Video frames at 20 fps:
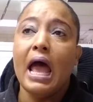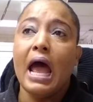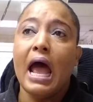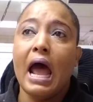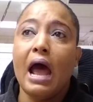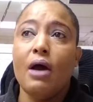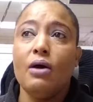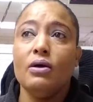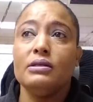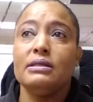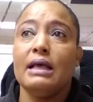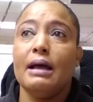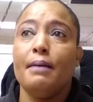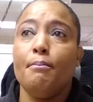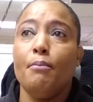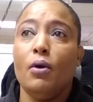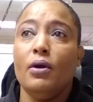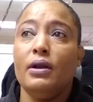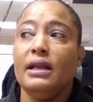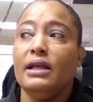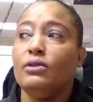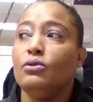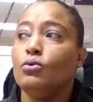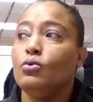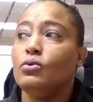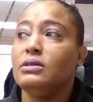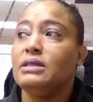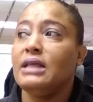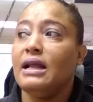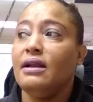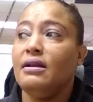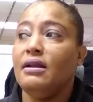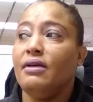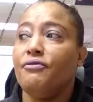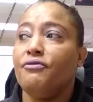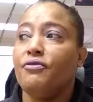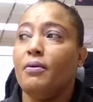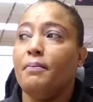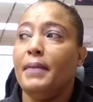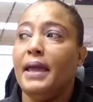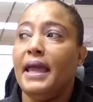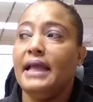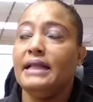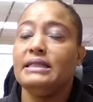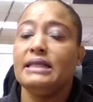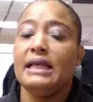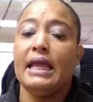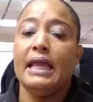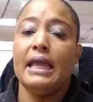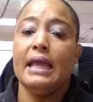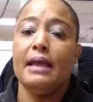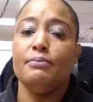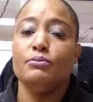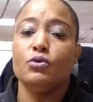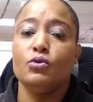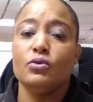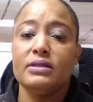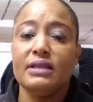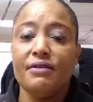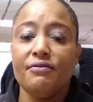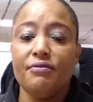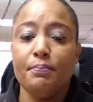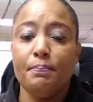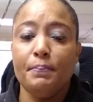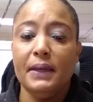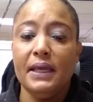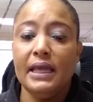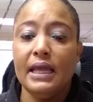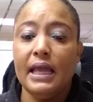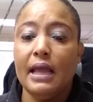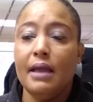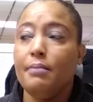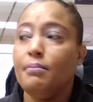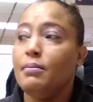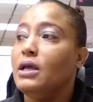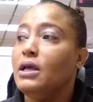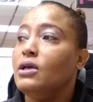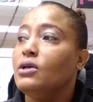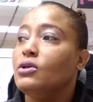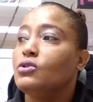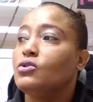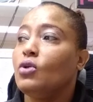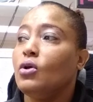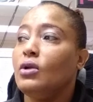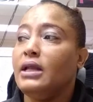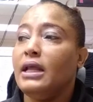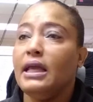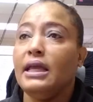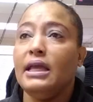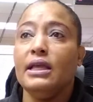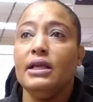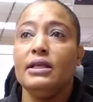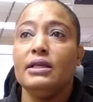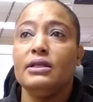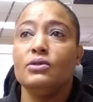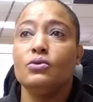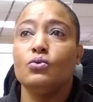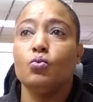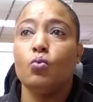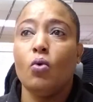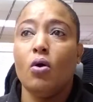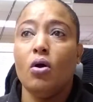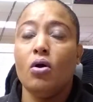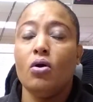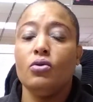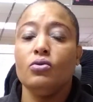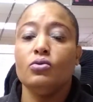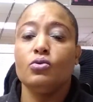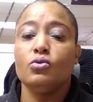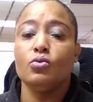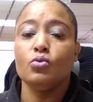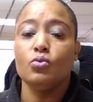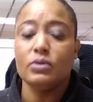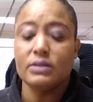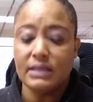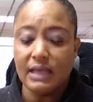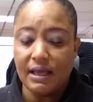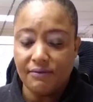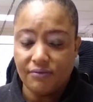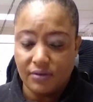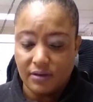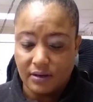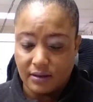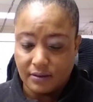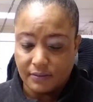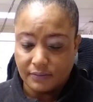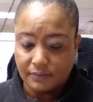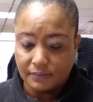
Hours are Monday through Saturday from 8 a.m. to 7 p.m. Sunday is 1 to 7.